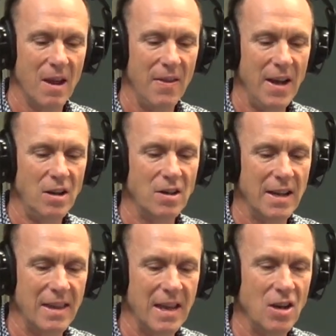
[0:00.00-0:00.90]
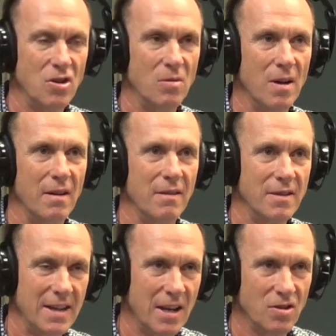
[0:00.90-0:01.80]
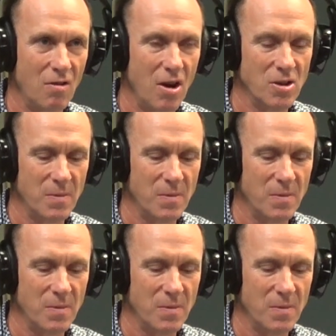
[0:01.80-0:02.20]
they could sounds gross,